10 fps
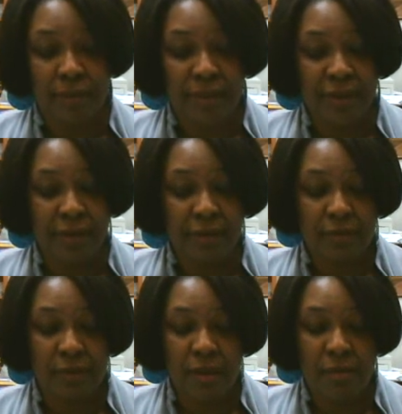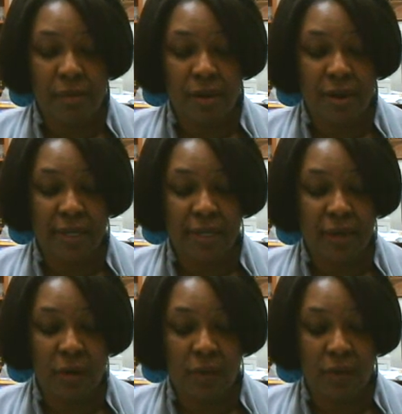Peer marking
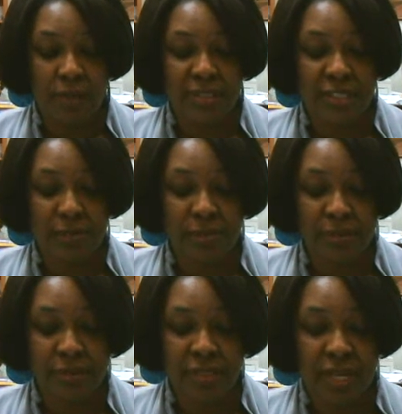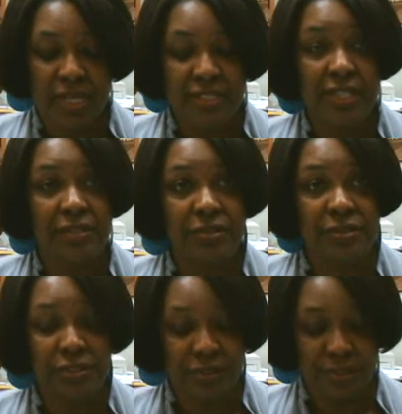or exemplars. Teachers
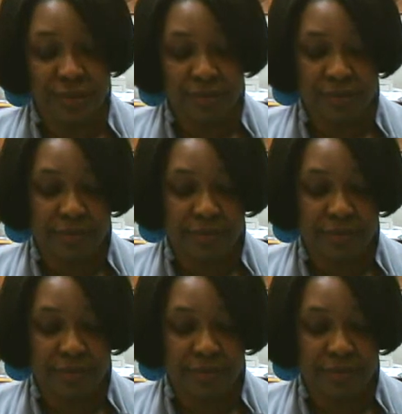should.